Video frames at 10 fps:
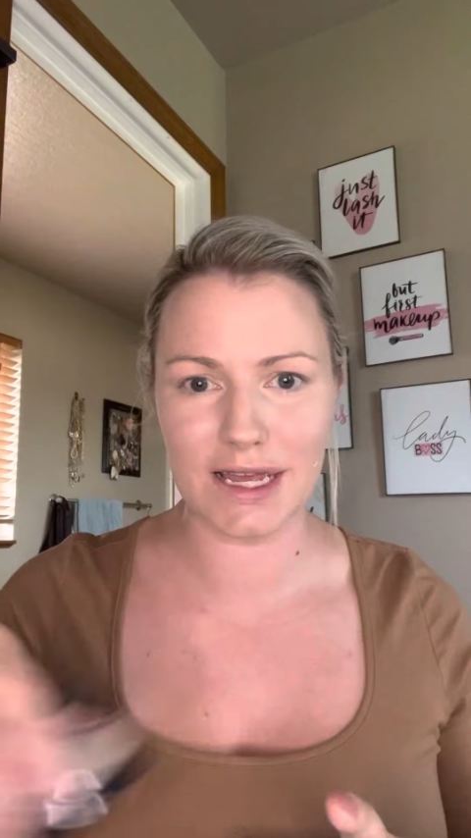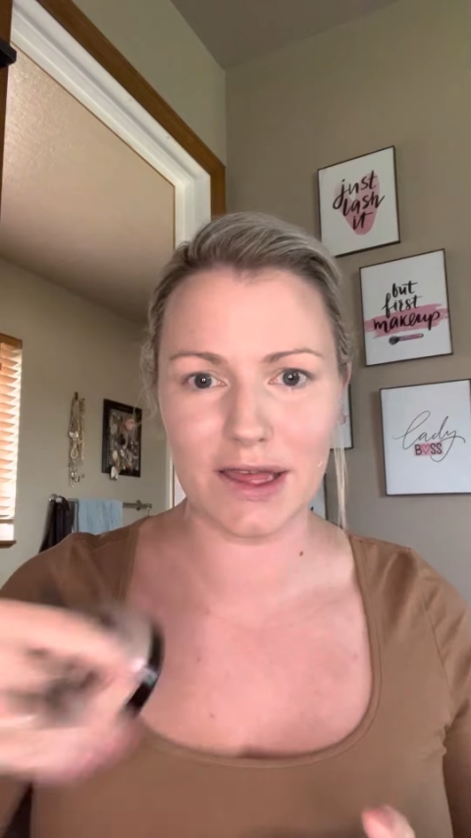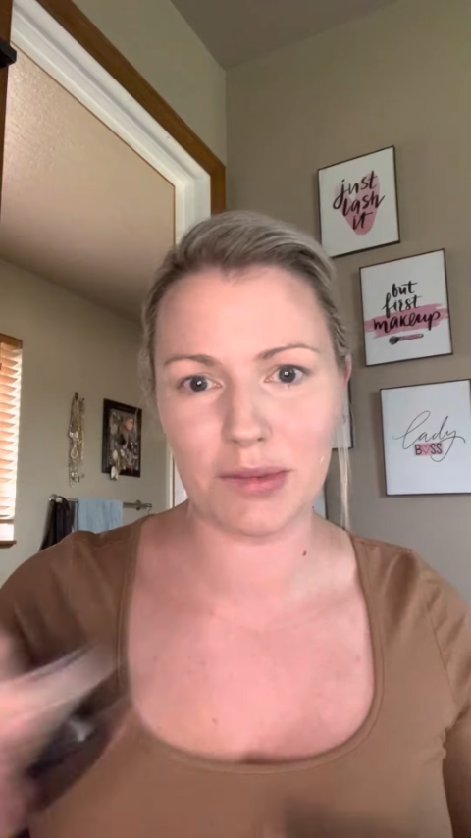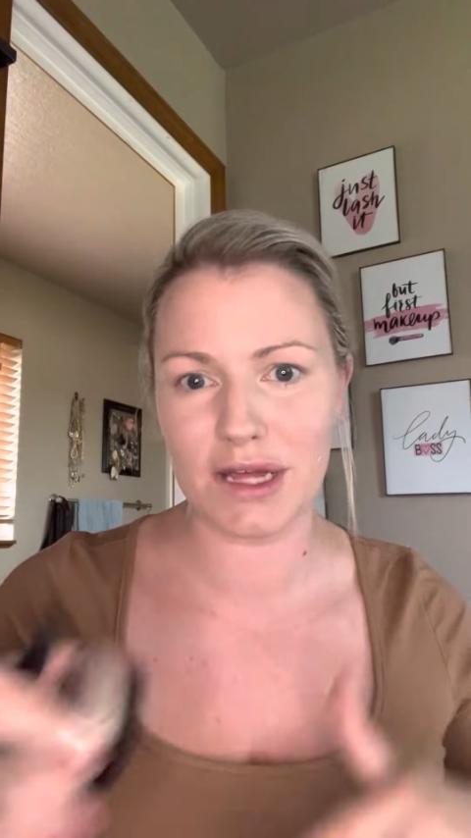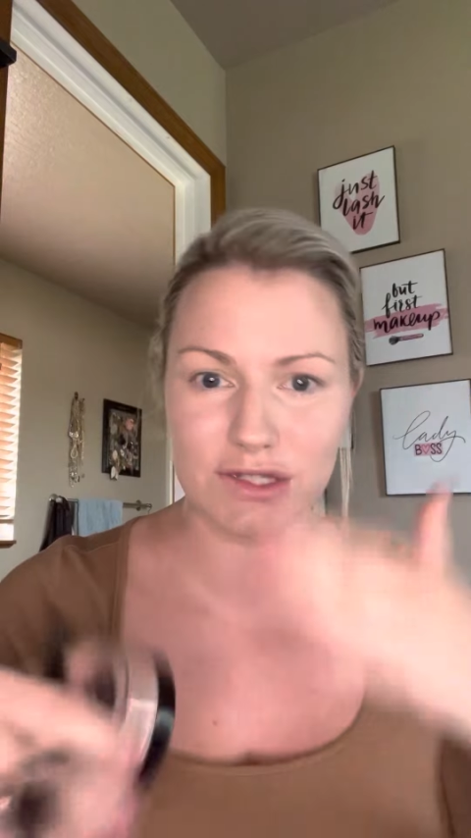
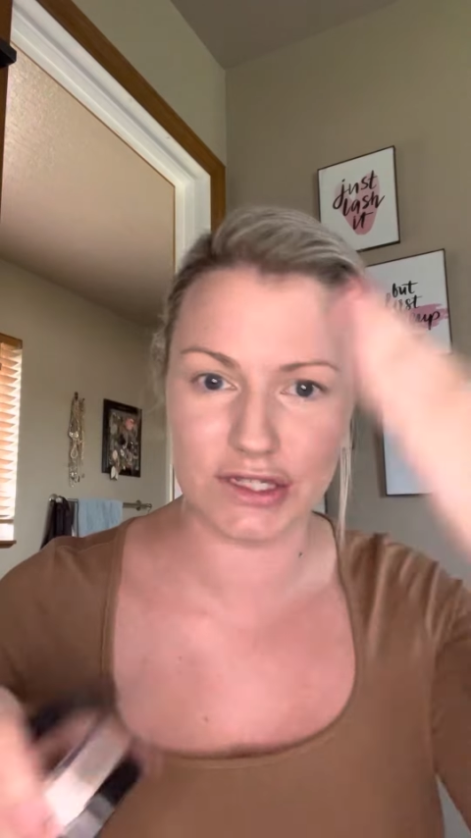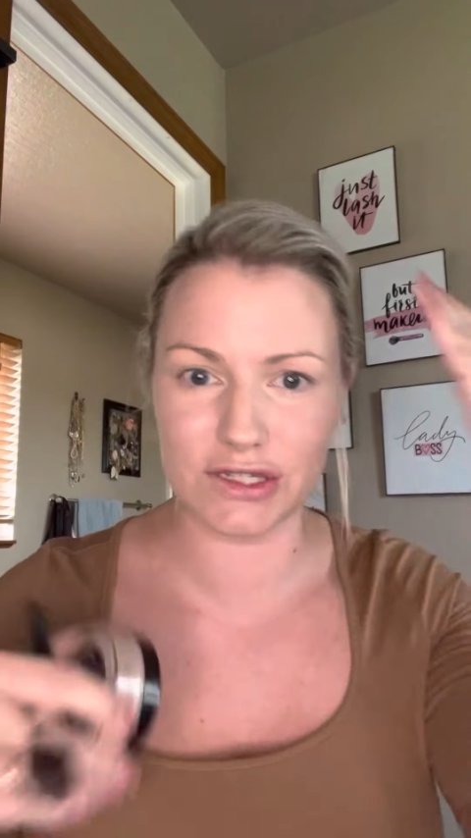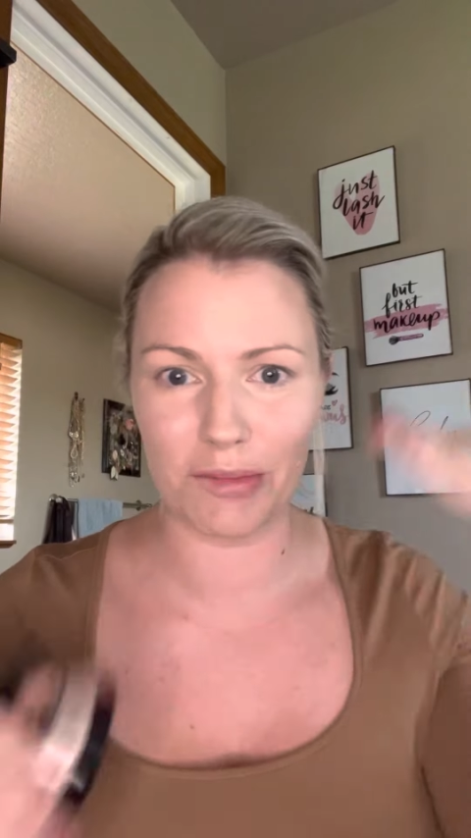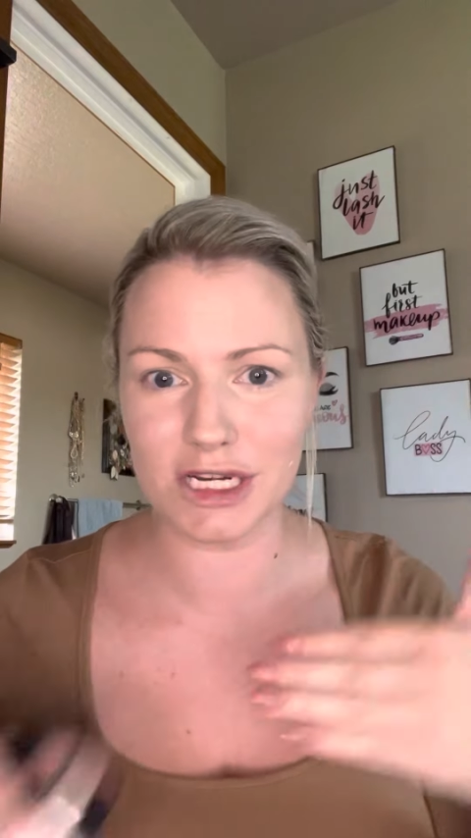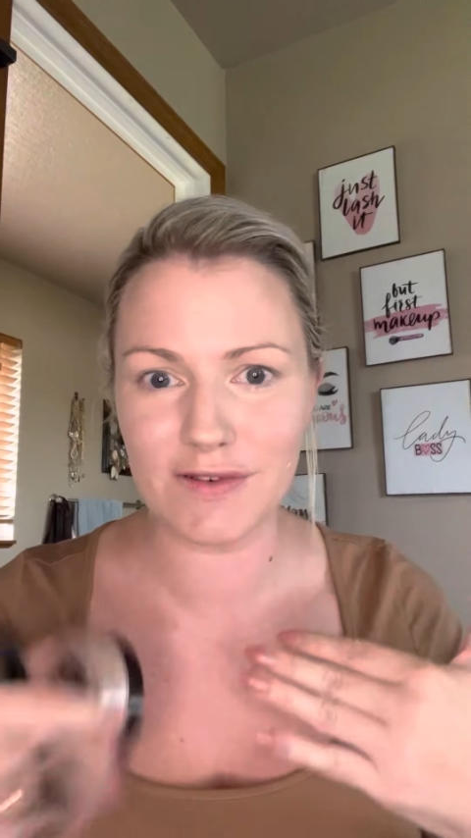like had so
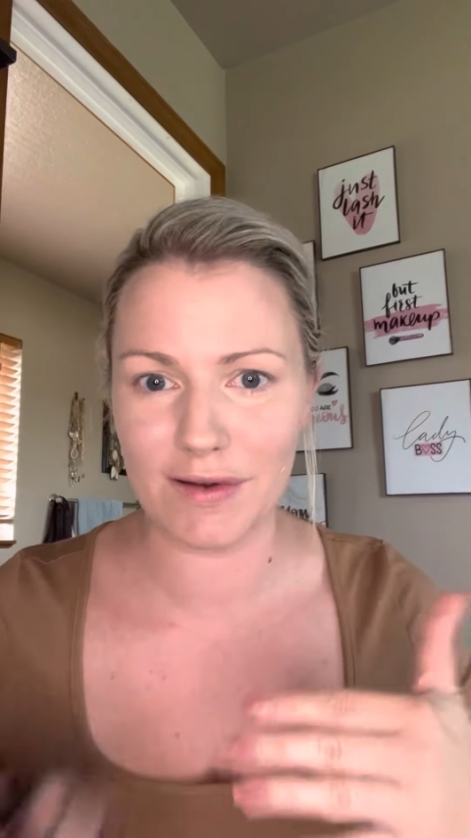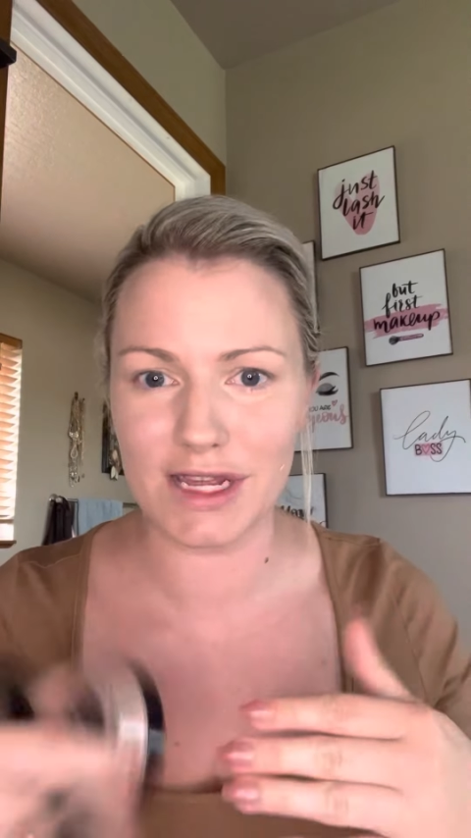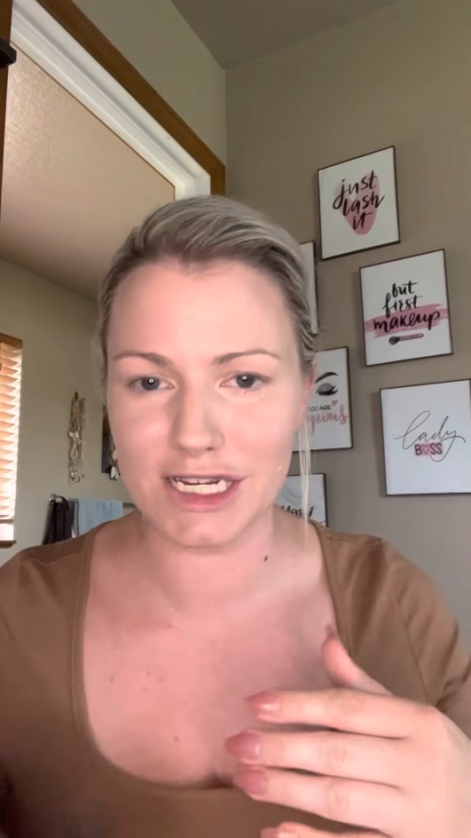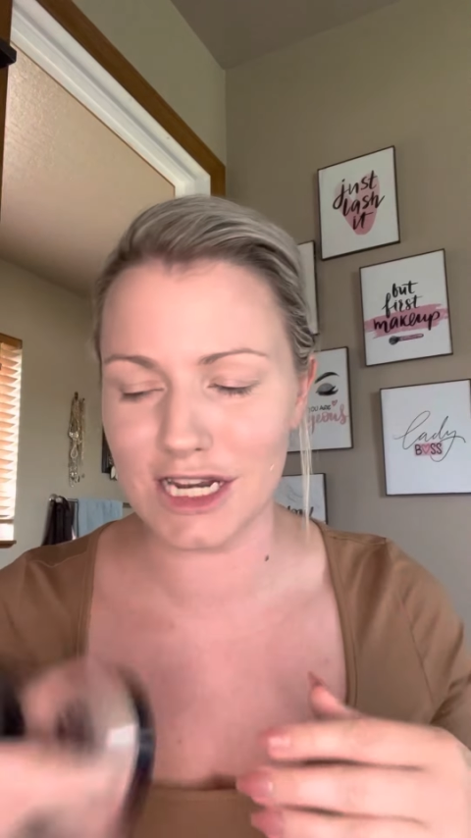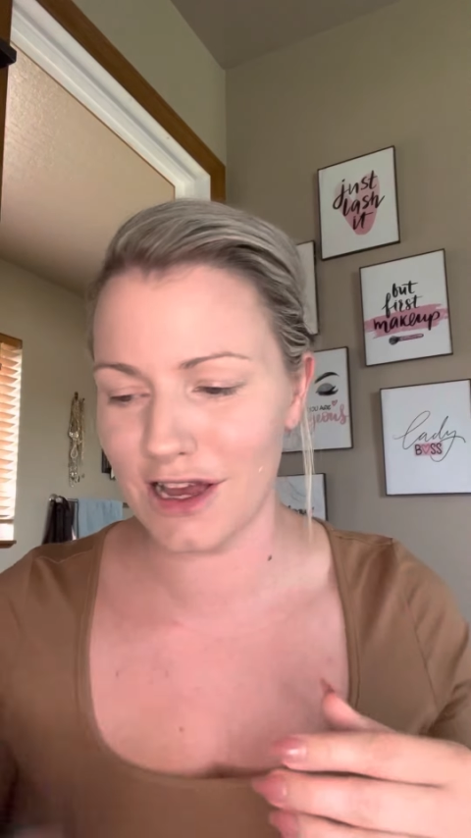much
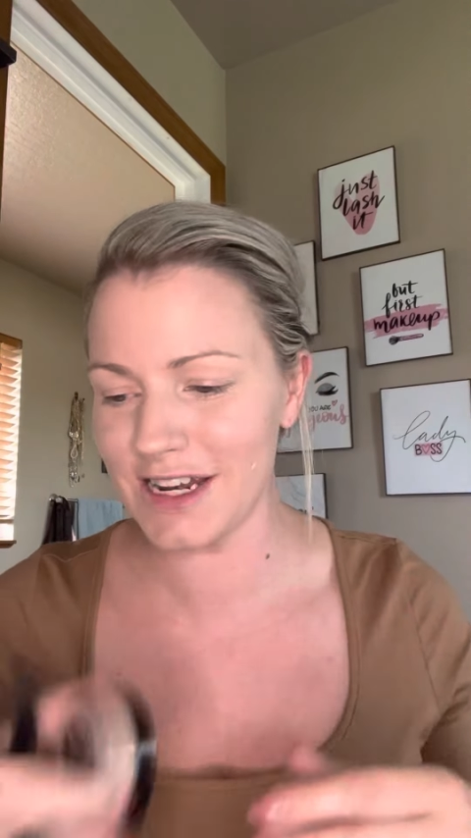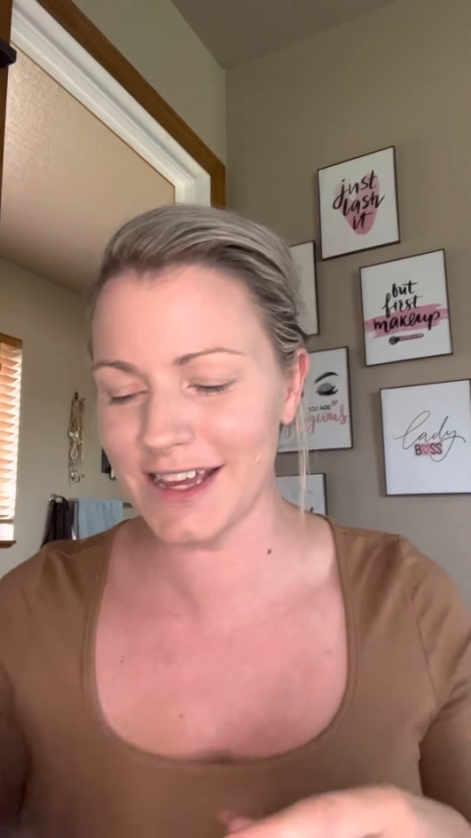foundation on.